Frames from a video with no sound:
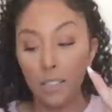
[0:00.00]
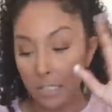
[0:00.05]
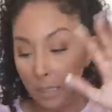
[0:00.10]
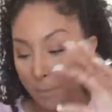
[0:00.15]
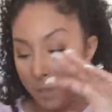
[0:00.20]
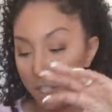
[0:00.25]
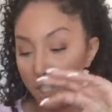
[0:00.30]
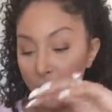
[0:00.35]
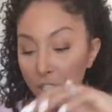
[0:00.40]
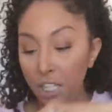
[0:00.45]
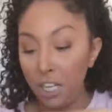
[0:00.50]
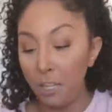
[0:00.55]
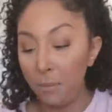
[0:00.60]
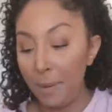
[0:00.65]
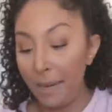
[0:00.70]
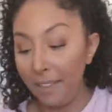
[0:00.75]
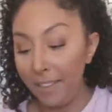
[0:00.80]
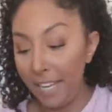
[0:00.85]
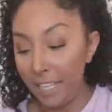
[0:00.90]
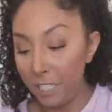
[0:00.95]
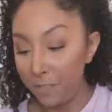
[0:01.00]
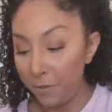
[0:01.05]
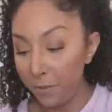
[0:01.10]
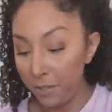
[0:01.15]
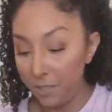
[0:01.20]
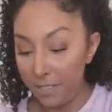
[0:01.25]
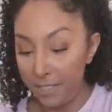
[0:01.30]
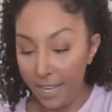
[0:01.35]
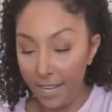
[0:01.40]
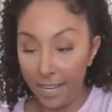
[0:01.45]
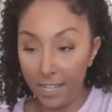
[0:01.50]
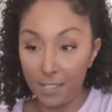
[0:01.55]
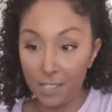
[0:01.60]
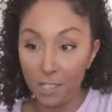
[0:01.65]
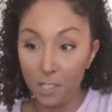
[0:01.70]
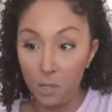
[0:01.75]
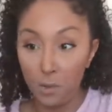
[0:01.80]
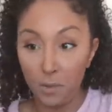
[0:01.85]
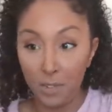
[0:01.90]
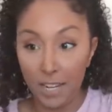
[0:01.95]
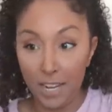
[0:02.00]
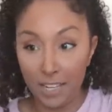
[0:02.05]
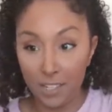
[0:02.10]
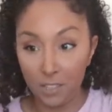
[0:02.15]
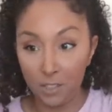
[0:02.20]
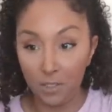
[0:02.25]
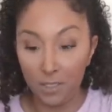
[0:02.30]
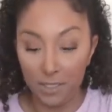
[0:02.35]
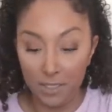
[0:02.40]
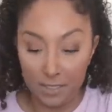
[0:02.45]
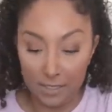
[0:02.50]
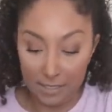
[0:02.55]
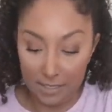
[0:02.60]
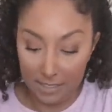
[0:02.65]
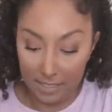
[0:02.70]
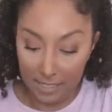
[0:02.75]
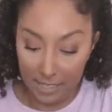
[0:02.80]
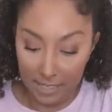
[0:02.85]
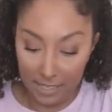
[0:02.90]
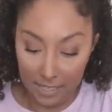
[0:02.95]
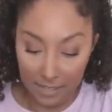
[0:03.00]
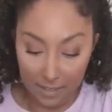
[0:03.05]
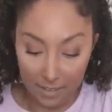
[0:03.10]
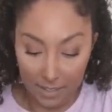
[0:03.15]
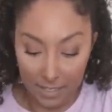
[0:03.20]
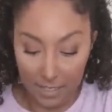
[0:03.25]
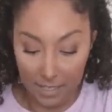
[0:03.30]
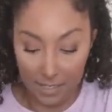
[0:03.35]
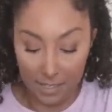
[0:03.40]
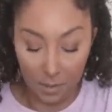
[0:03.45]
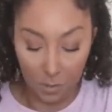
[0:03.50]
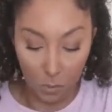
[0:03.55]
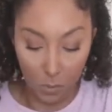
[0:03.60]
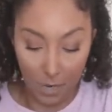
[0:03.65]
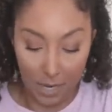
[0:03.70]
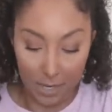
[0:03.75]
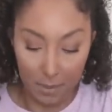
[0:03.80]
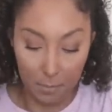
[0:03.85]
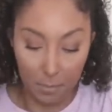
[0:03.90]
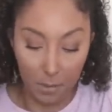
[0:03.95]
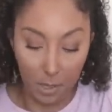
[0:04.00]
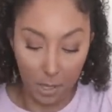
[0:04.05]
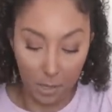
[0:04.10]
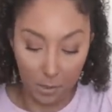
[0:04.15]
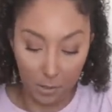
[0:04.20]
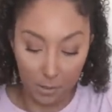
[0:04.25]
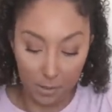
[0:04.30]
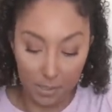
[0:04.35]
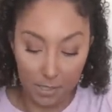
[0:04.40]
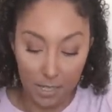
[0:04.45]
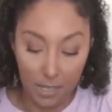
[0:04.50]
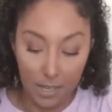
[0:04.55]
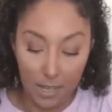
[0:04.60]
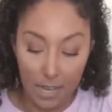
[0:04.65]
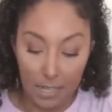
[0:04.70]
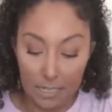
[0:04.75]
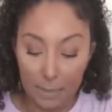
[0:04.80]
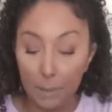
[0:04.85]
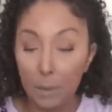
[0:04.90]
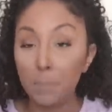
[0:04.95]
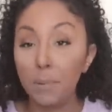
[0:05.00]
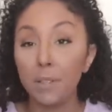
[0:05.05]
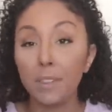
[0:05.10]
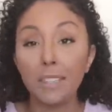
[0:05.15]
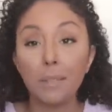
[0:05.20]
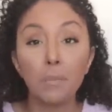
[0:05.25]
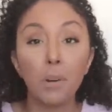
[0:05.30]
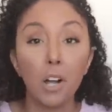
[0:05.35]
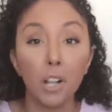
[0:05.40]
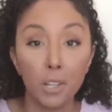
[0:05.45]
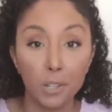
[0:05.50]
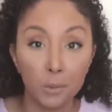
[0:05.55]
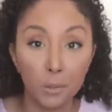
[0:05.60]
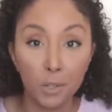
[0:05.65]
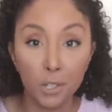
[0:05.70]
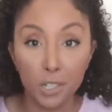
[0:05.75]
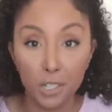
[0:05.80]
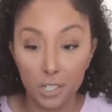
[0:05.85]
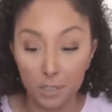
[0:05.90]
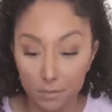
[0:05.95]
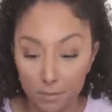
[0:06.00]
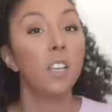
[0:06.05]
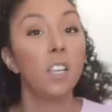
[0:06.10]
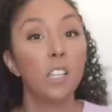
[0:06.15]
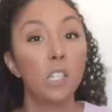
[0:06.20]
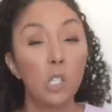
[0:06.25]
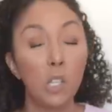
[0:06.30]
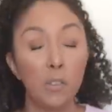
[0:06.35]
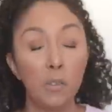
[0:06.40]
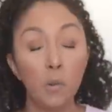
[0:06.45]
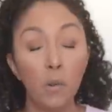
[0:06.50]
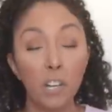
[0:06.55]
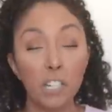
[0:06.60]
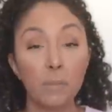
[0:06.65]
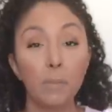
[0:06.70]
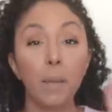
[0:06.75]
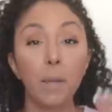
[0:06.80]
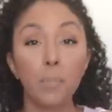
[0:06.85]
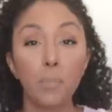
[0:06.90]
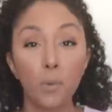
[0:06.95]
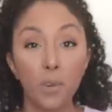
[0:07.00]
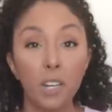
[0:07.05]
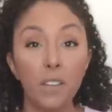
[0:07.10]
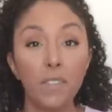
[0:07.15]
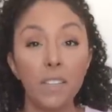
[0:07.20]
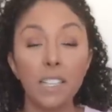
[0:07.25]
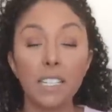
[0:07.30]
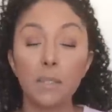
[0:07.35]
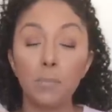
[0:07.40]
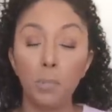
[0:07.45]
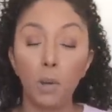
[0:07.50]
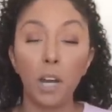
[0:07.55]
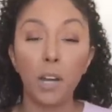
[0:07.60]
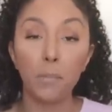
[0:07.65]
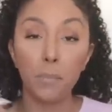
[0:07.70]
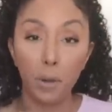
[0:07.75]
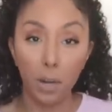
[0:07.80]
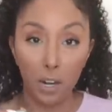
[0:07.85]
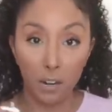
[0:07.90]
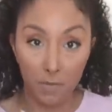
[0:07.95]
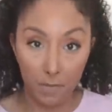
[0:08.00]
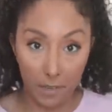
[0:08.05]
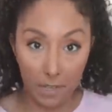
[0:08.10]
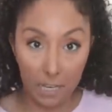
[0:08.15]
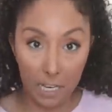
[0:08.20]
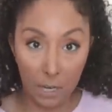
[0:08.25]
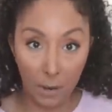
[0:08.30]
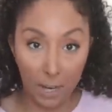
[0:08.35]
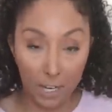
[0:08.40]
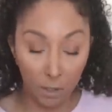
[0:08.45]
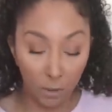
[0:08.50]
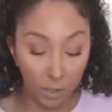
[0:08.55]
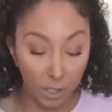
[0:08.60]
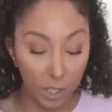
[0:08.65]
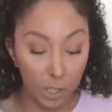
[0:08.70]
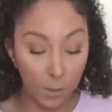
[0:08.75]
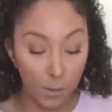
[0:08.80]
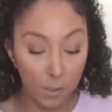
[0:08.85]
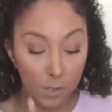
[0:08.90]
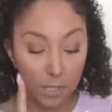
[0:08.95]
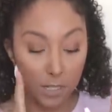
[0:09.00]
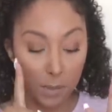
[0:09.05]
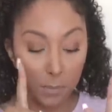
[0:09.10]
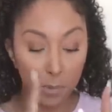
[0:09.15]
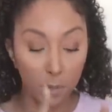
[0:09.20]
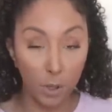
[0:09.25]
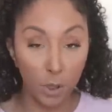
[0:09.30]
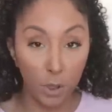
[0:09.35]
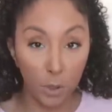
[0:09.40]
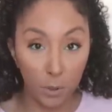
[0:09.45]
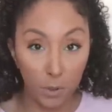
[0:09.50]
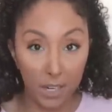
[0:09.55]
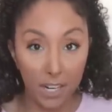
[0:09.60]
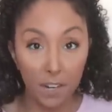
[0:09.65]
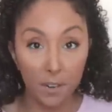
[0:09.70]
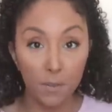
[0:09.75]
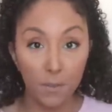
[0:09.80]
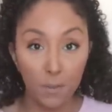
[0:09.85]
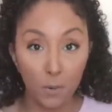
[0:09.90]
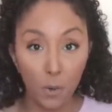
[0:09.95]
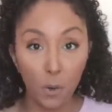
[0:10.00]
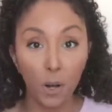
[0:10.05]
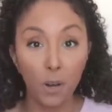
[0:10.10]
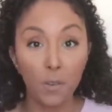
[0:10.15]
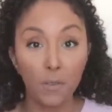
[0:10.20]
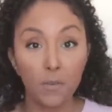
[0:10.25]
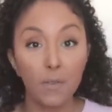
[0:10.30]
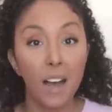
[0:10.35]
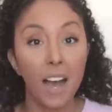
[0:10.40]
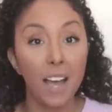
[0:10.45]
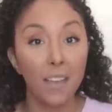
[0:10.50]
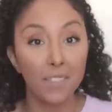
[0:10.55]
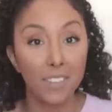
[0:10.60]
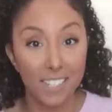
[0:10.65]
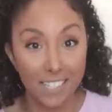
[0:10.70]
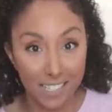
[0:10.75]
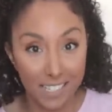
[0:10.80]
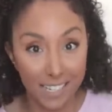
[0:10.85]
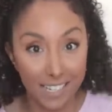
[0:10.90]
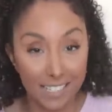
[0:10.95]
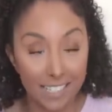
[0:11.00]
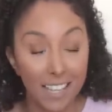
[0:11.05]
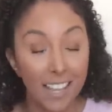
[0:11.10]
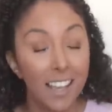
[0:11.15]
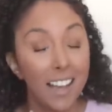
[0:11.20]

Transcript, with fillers: Let me chill out my lights for a second so you can actually see these white bottles. And let me put them all in order. So as you watched my previous Bond Bar video, I only used number three, four, five, and six.